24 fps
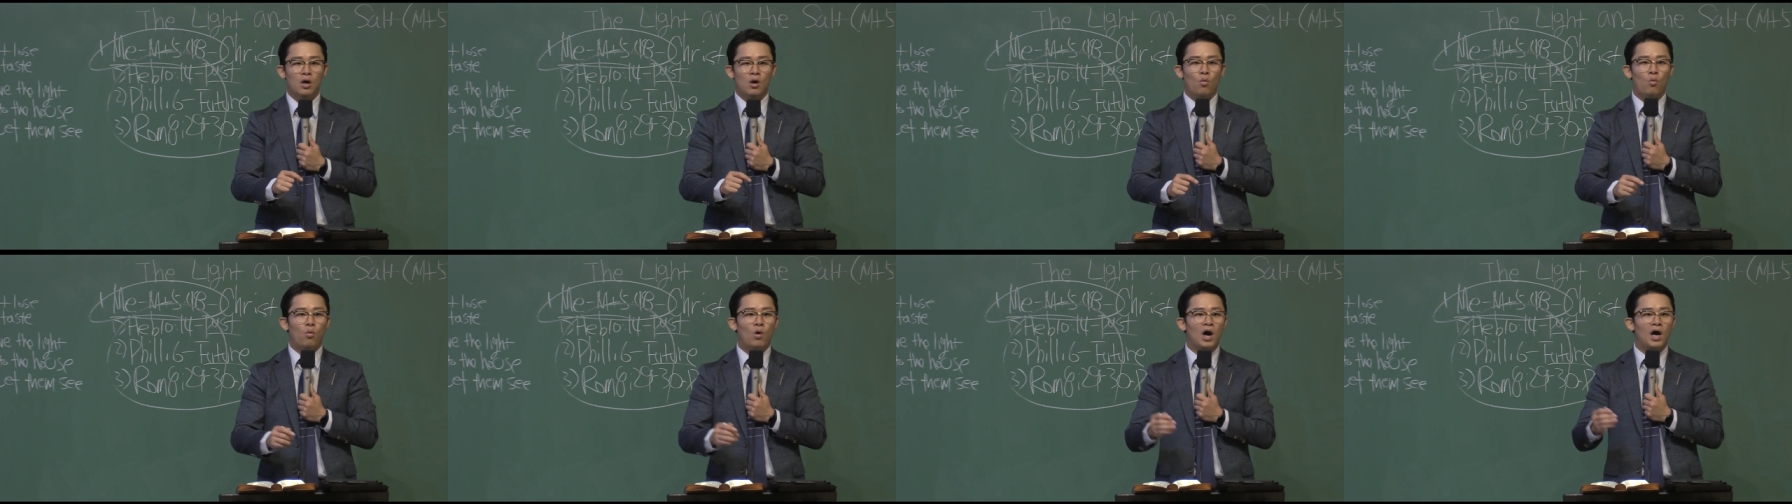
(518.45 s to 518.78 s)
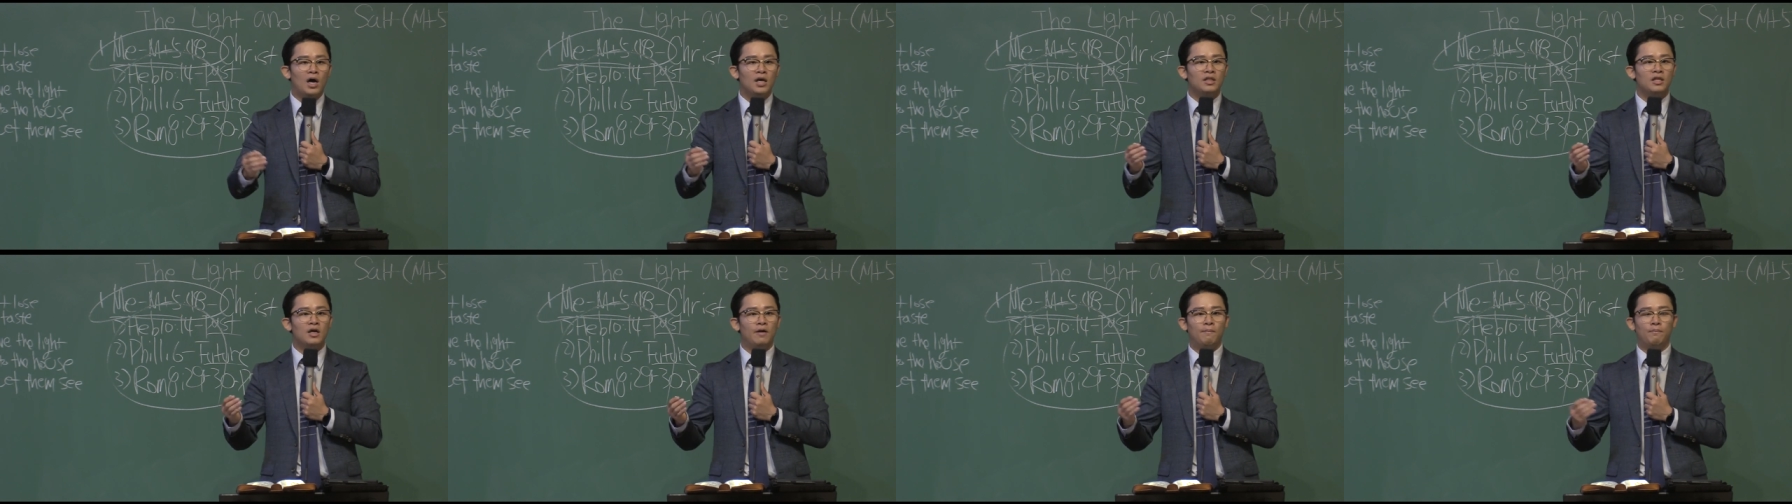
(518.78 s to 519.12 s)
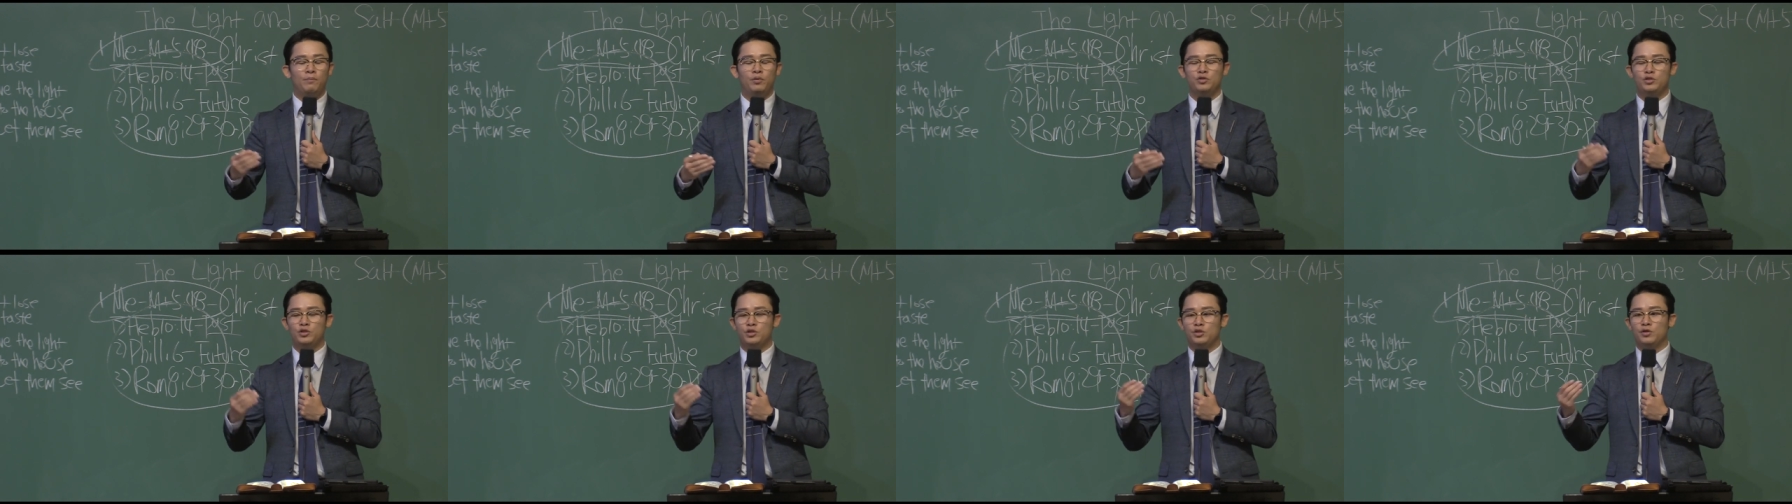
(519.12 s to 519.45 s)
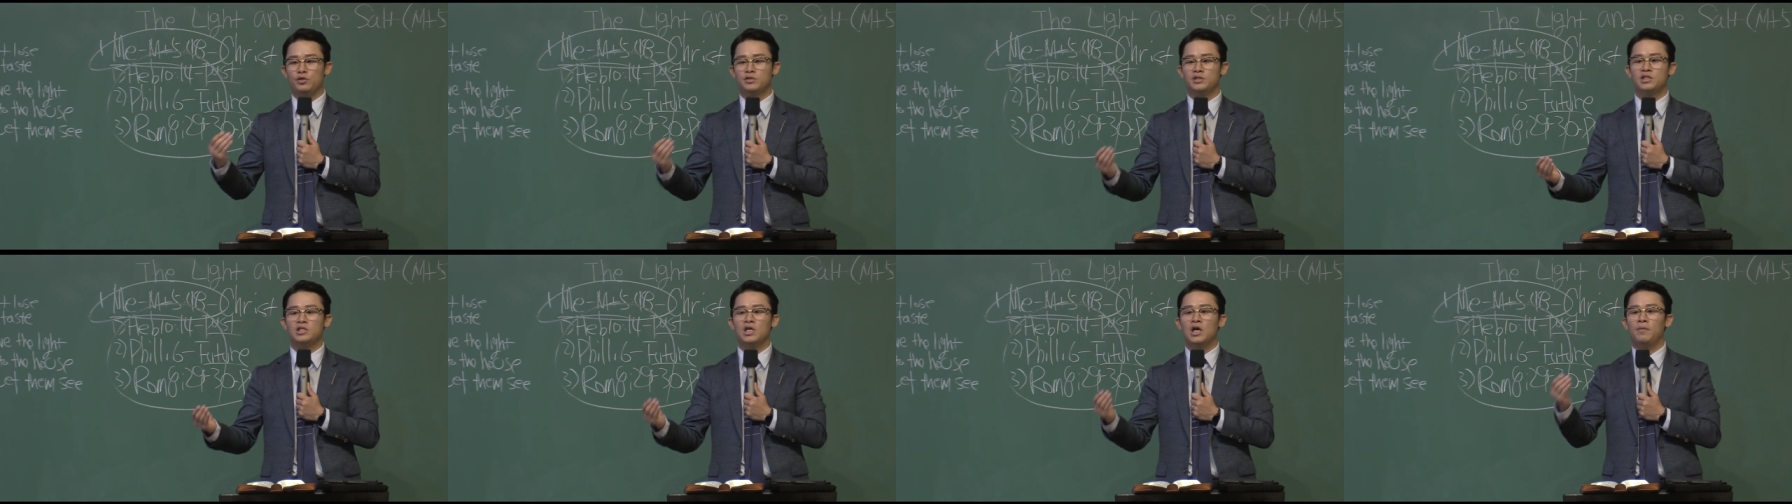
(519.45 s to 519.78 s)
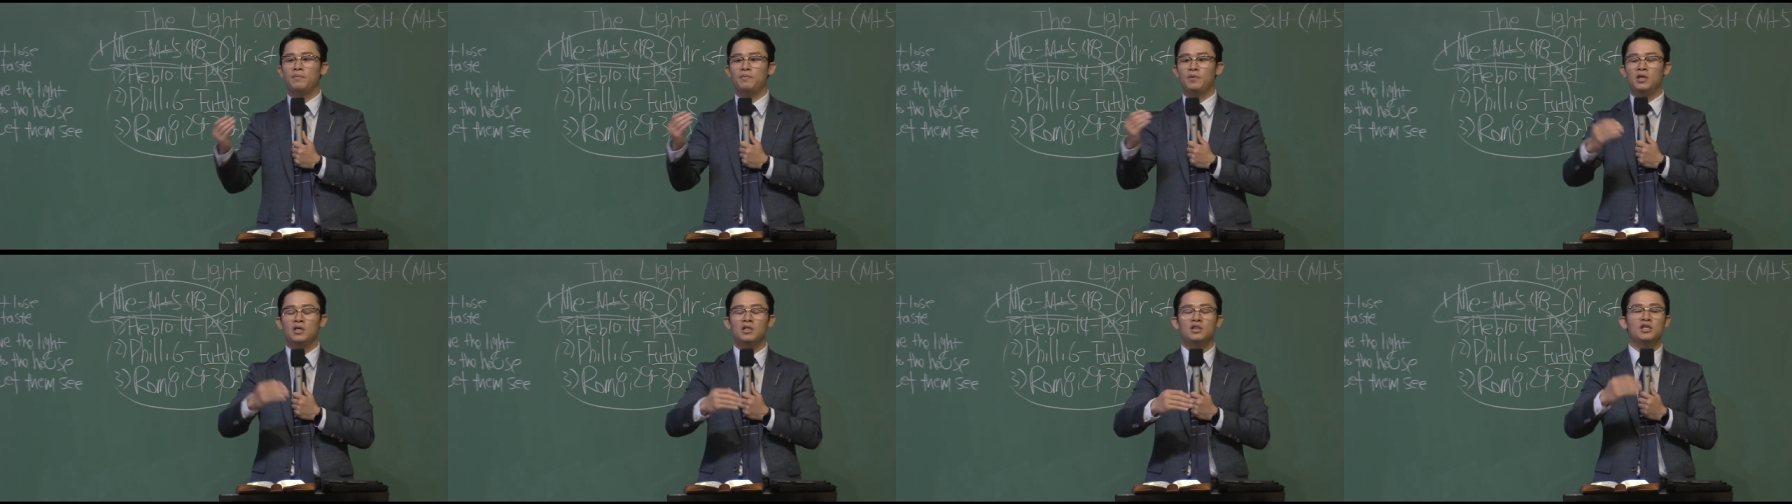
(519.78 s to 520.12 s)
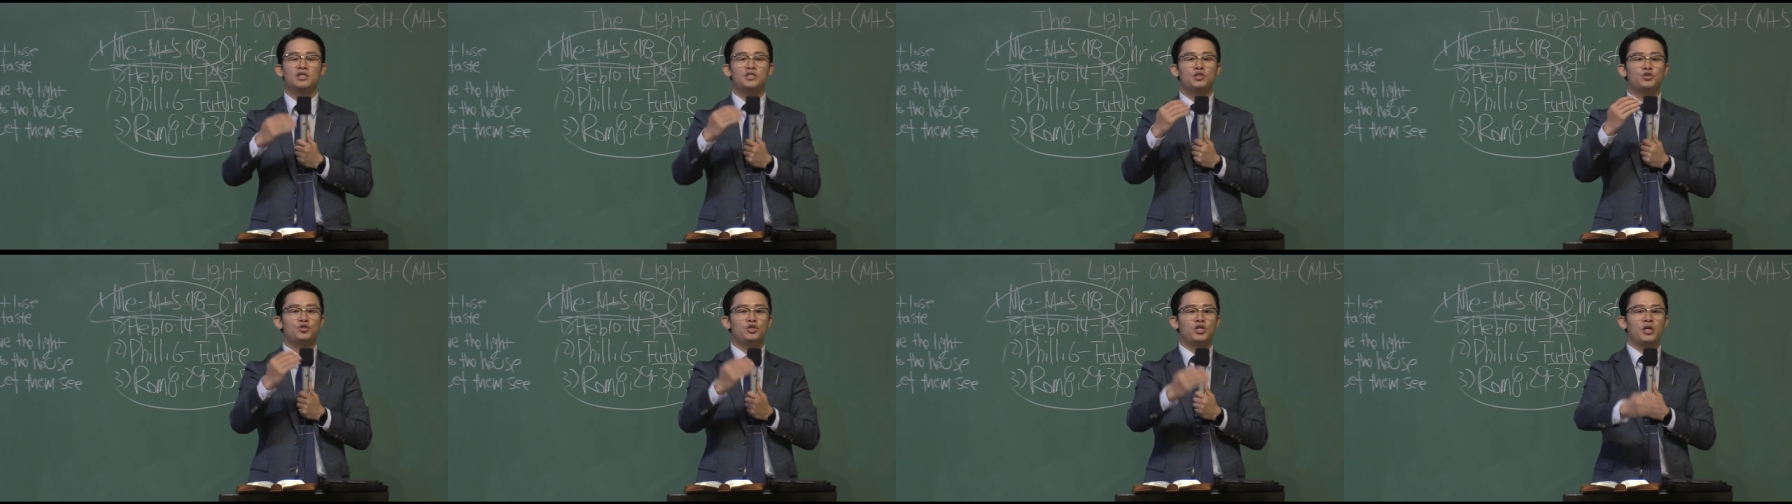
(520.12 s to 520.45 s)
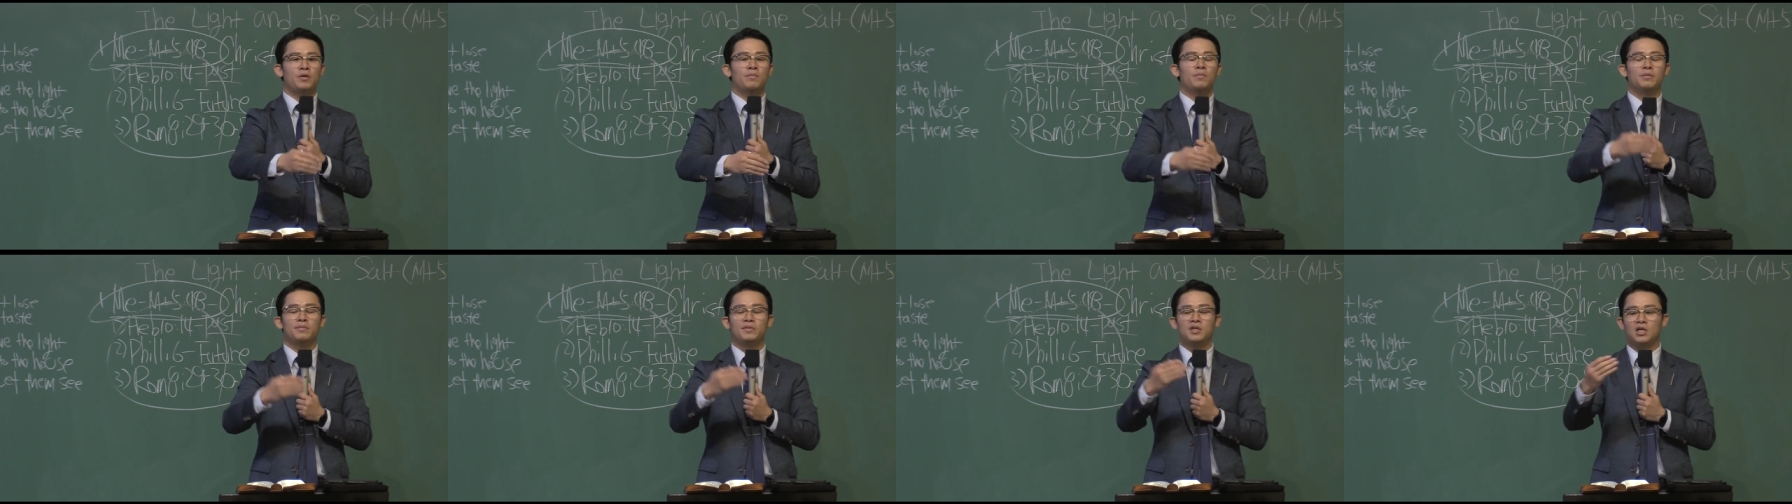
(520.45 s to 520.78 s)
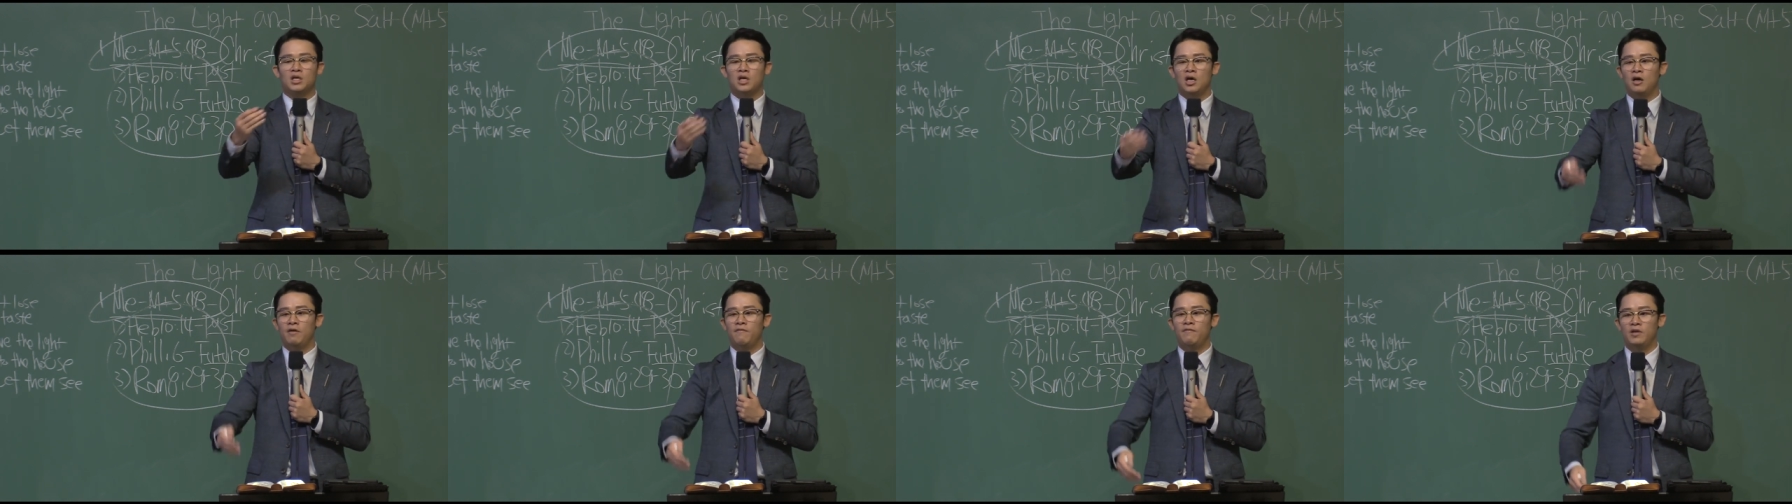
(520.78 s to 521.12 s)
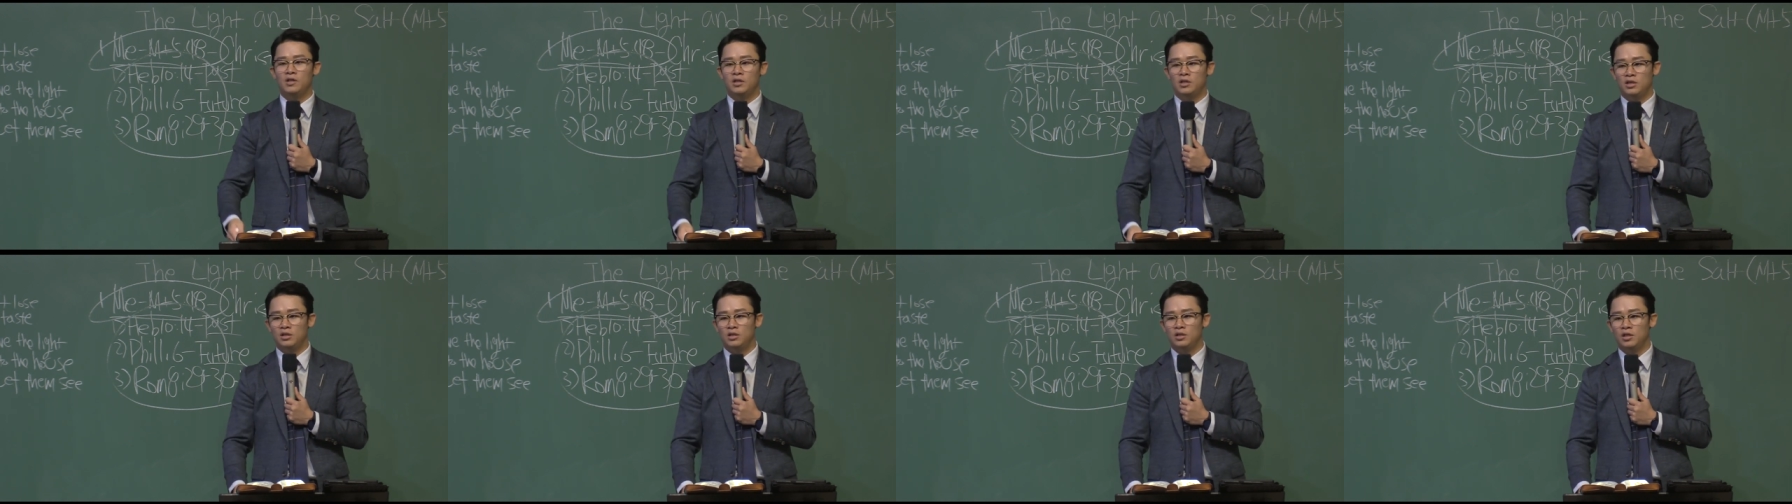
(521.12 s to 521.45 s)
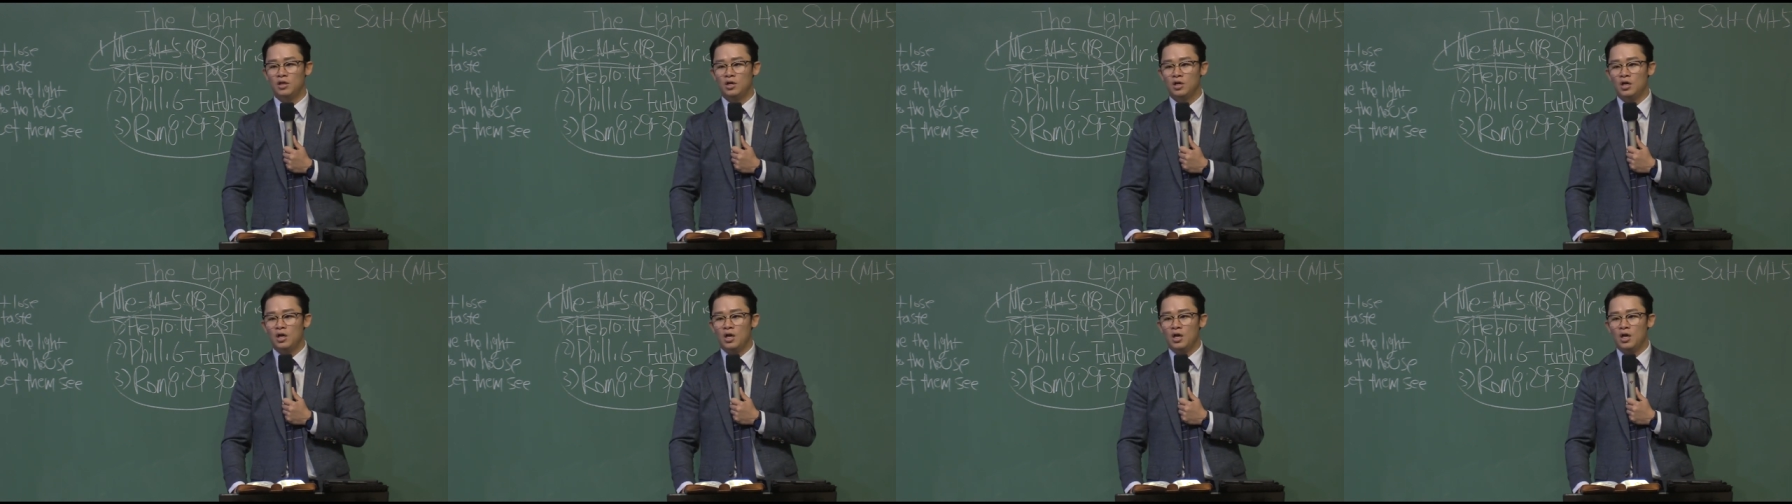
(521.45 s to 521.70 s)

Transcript: Why not put yourself in the stream of the covenant